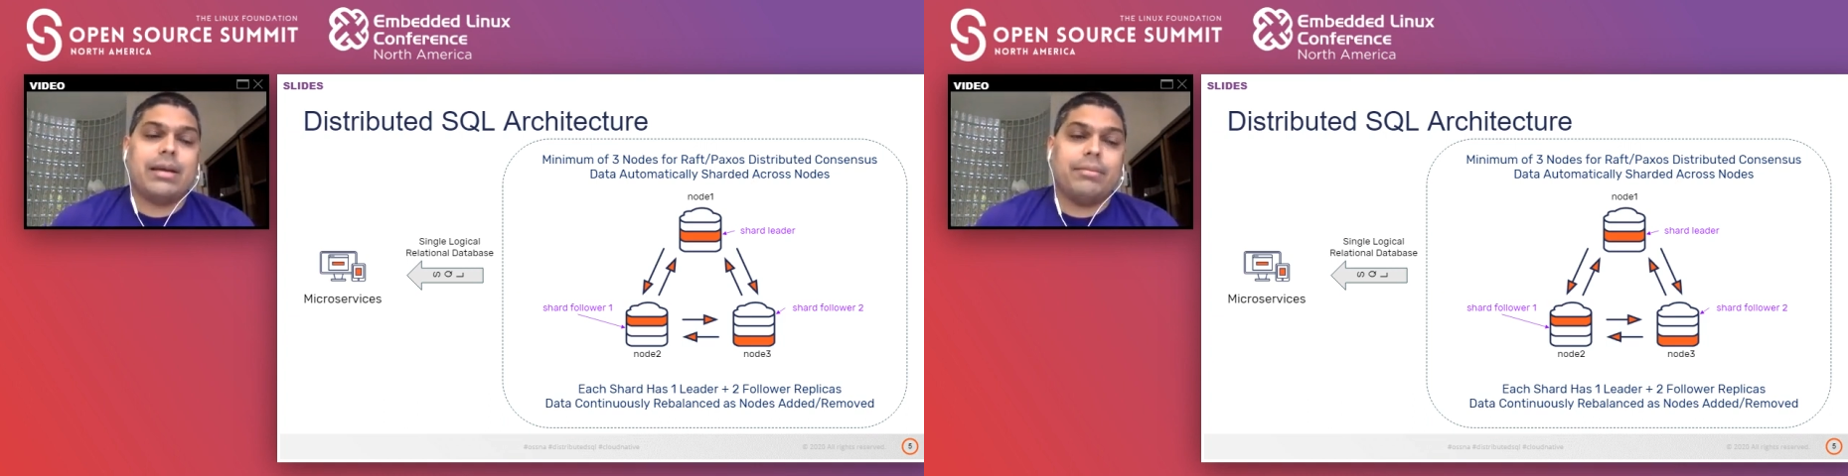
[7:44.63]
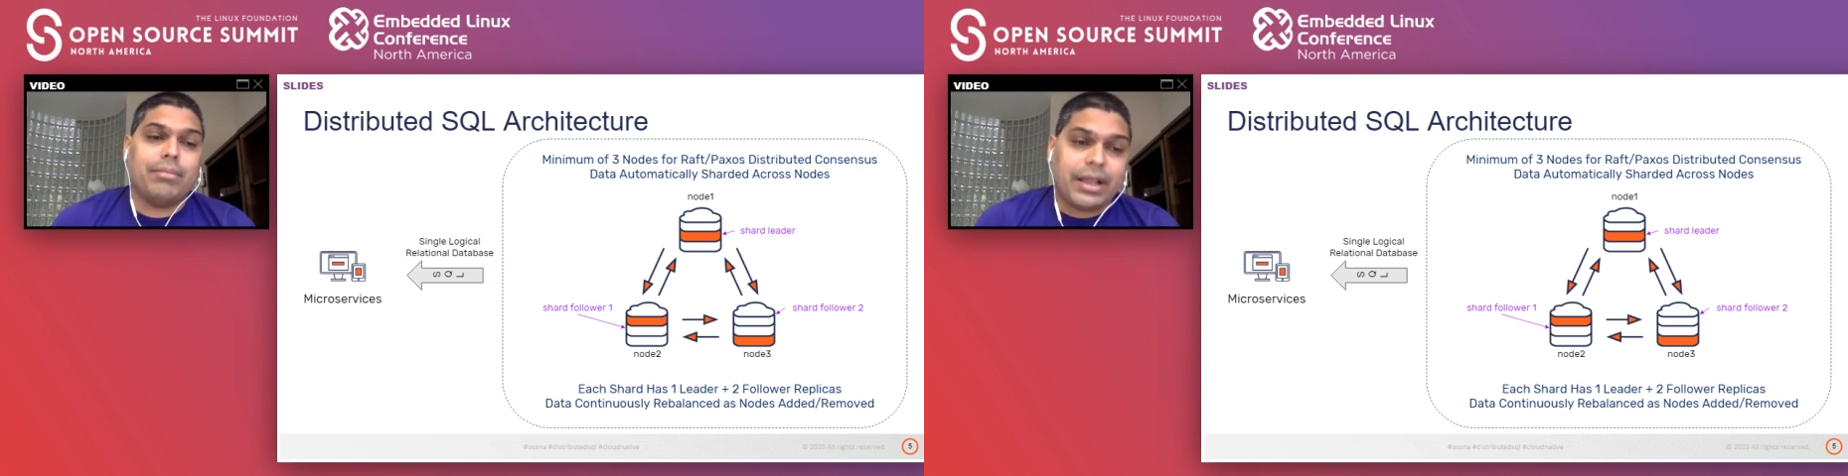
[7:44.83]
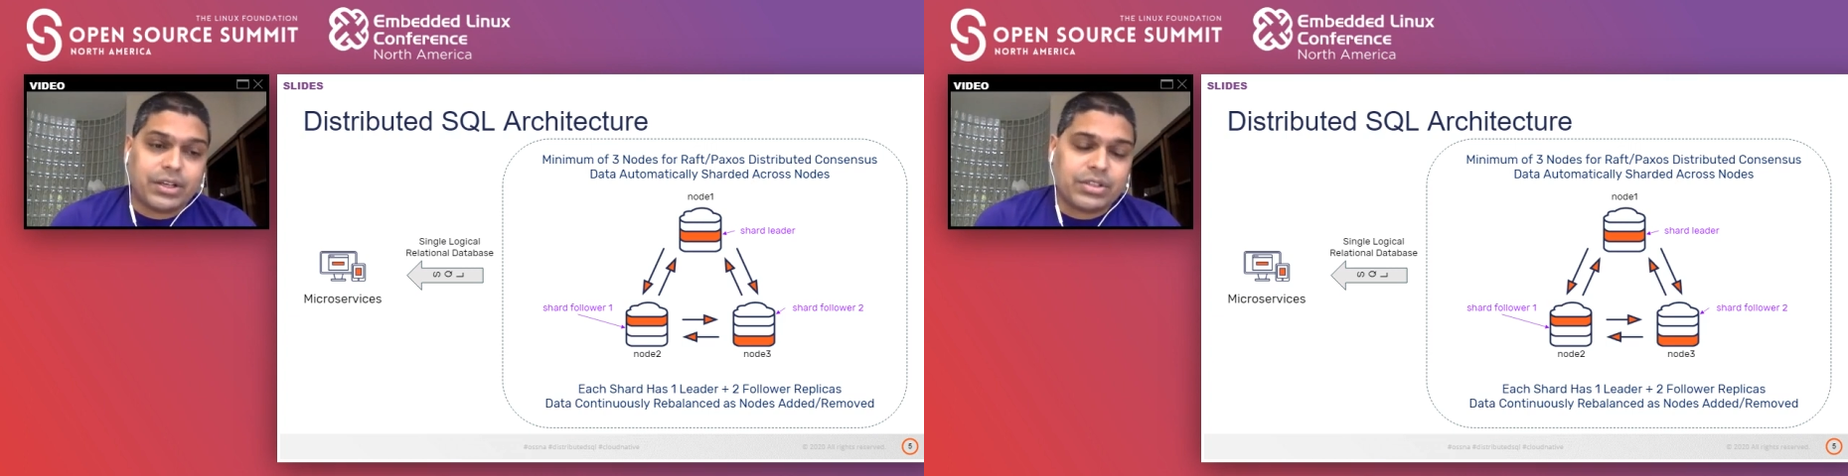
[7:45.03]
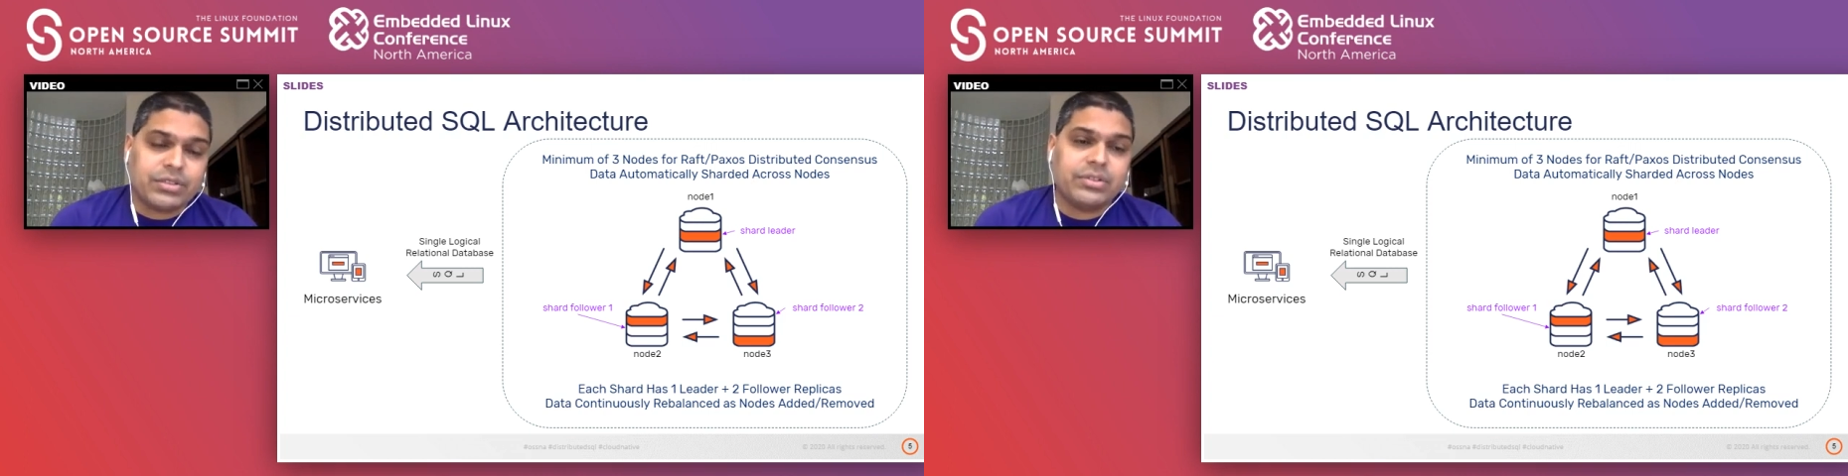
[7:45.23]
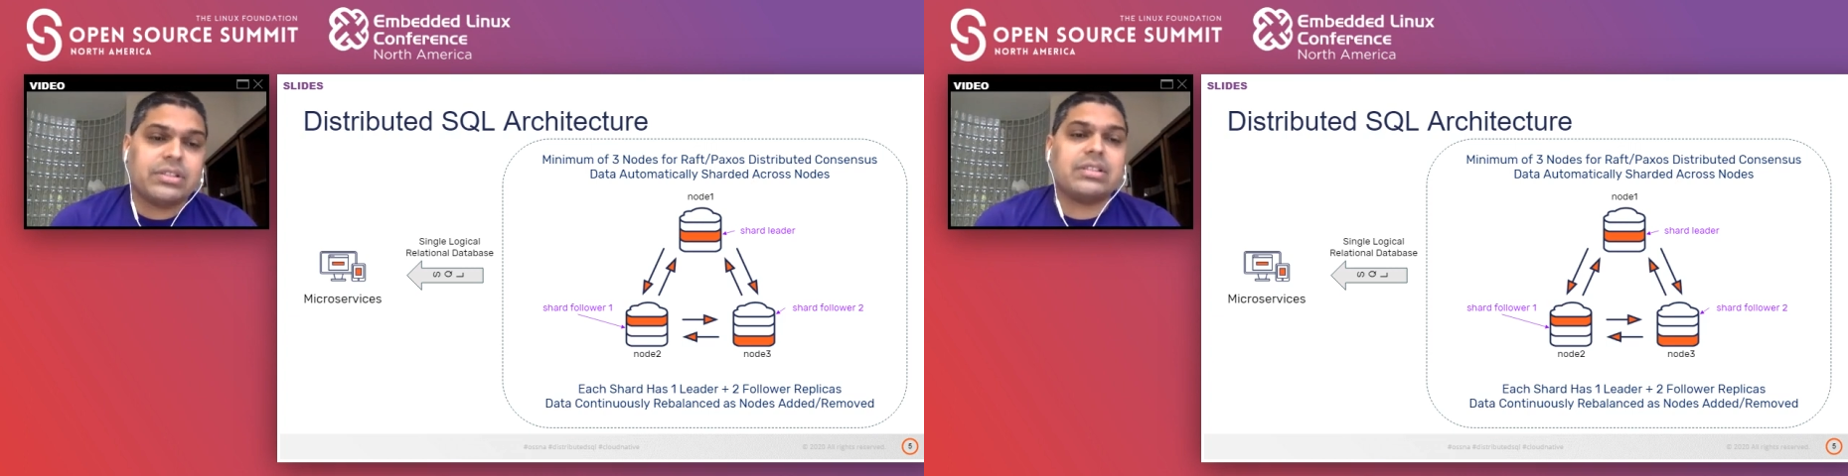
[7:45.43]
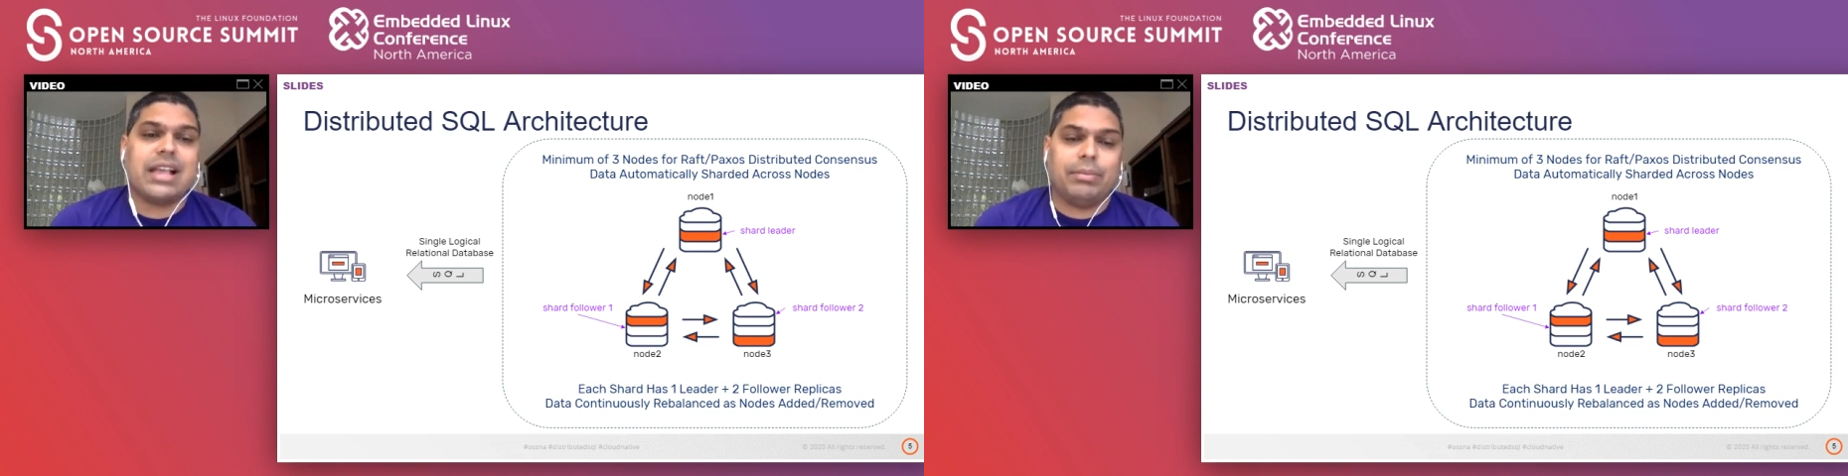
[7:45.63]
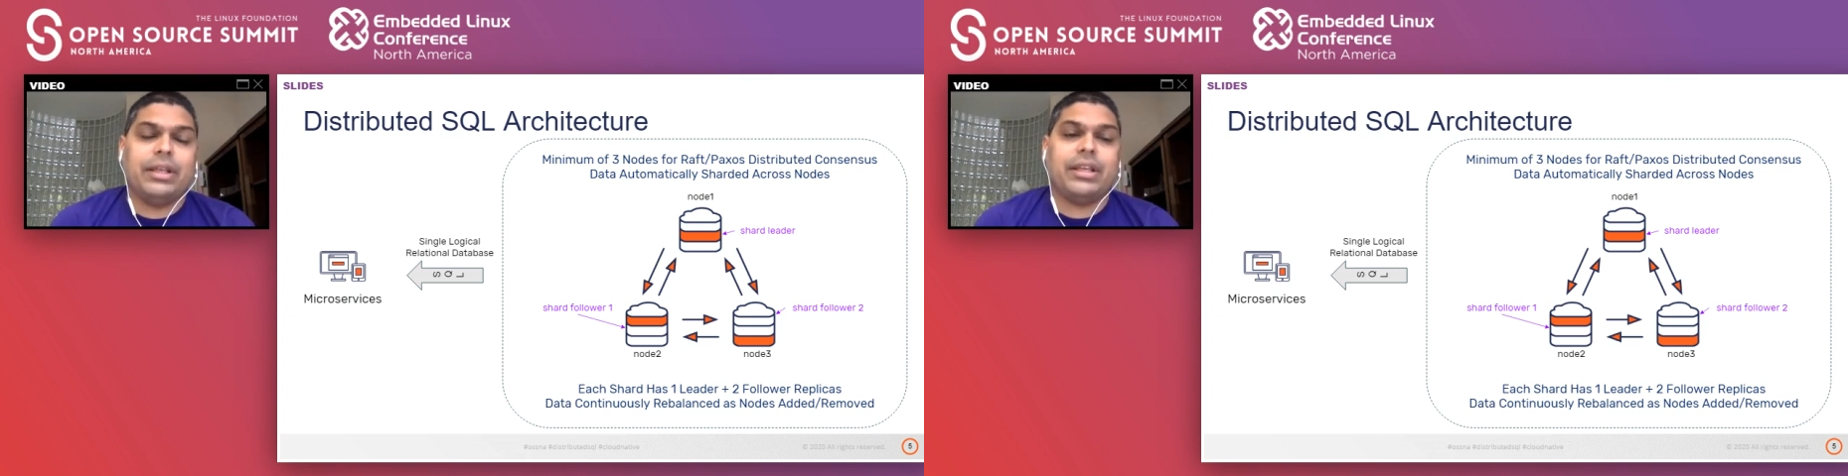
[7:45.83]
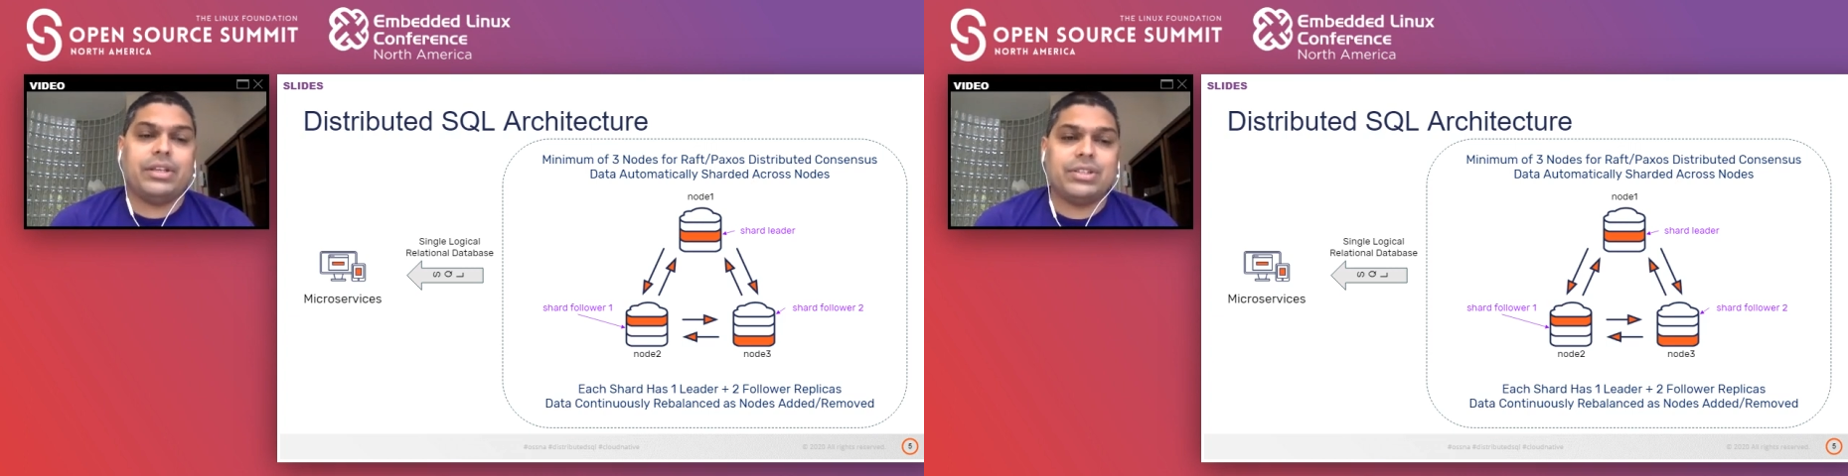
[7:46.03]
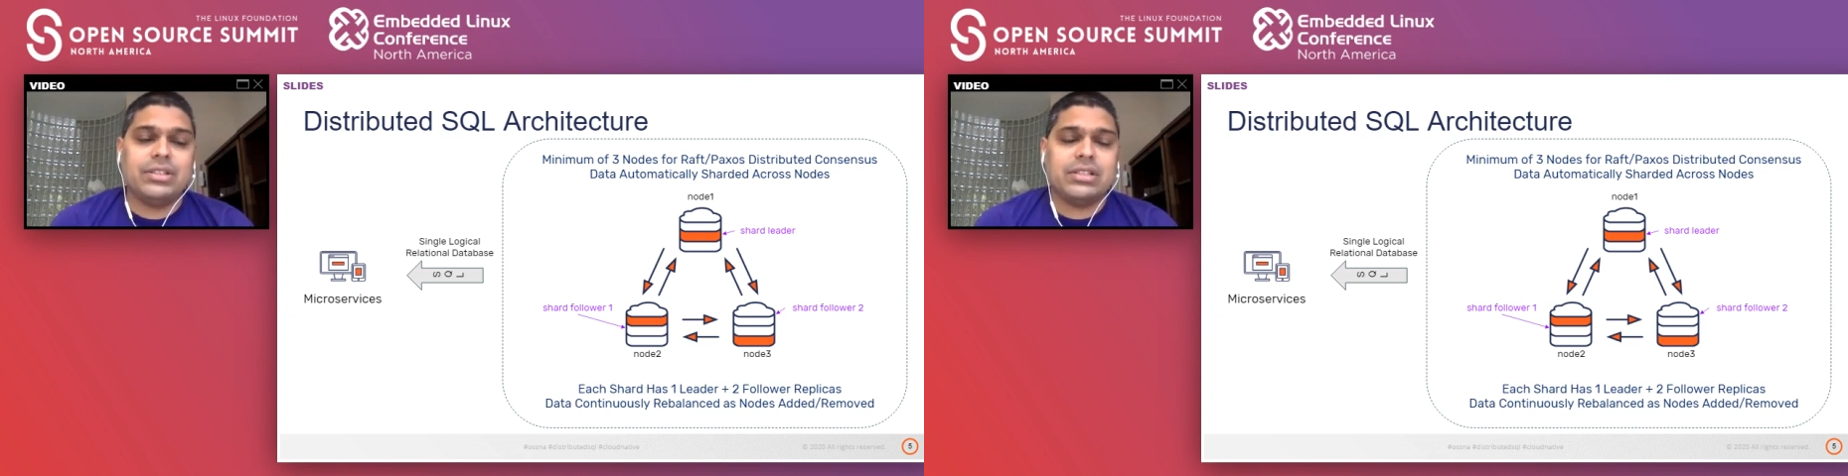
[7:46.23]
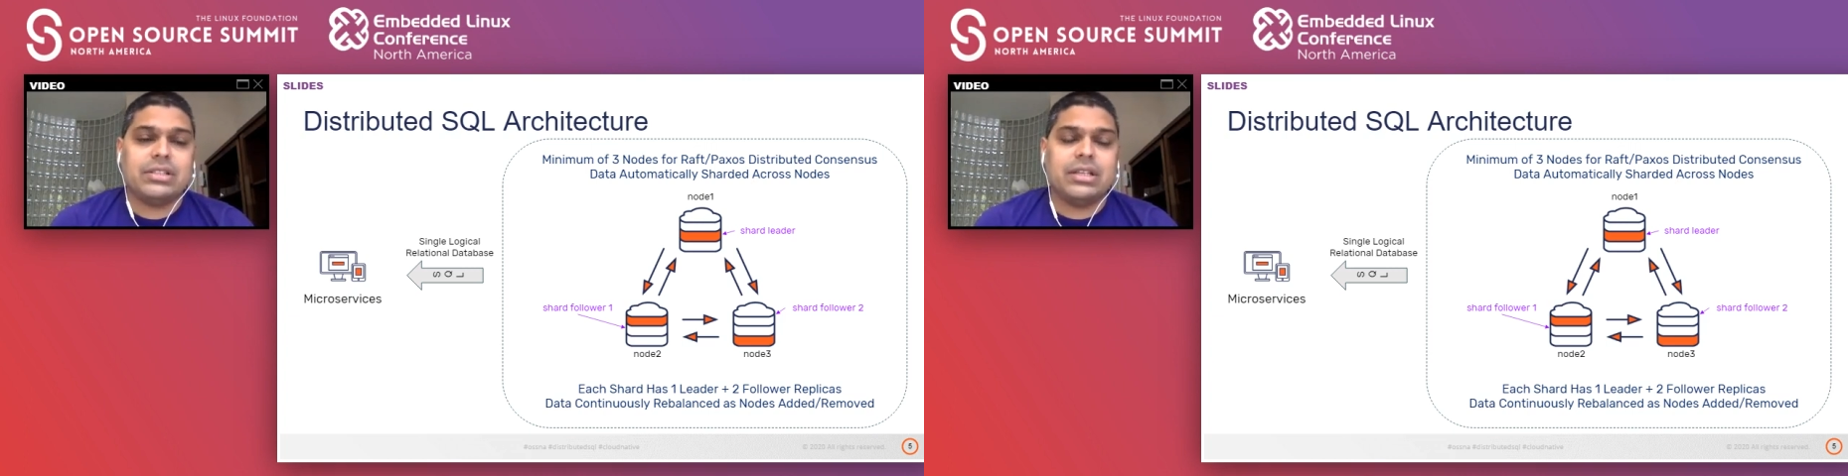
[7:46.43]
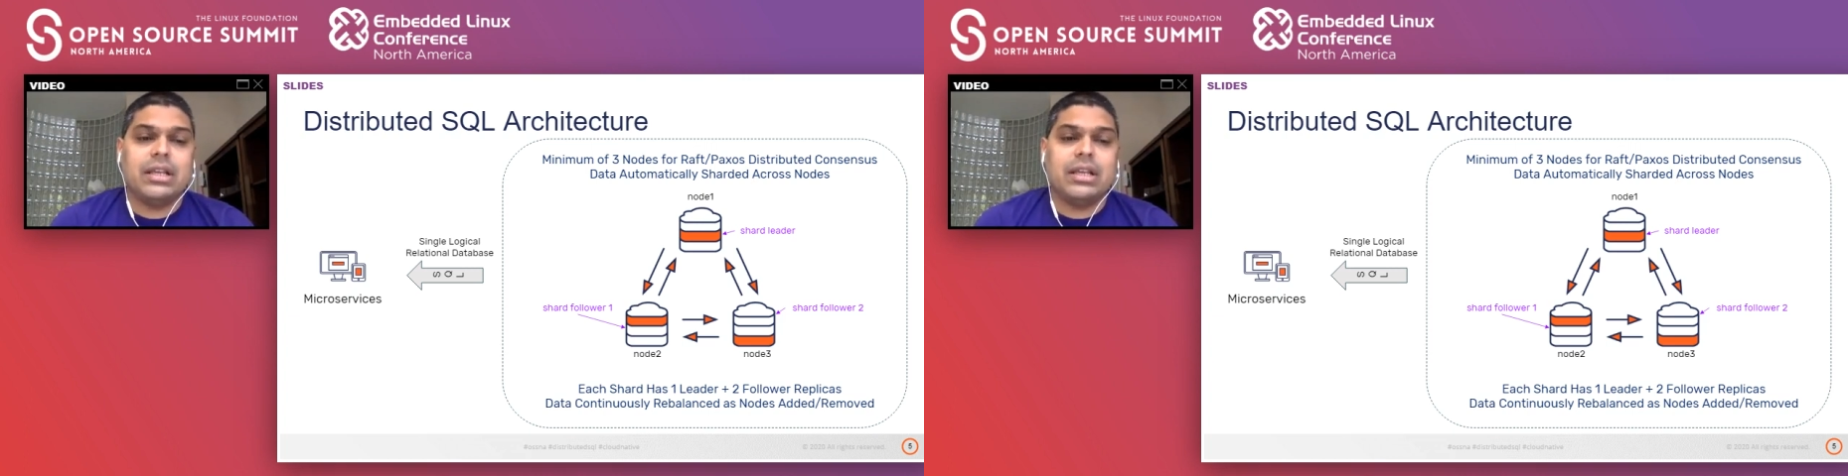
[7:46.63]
microservices applications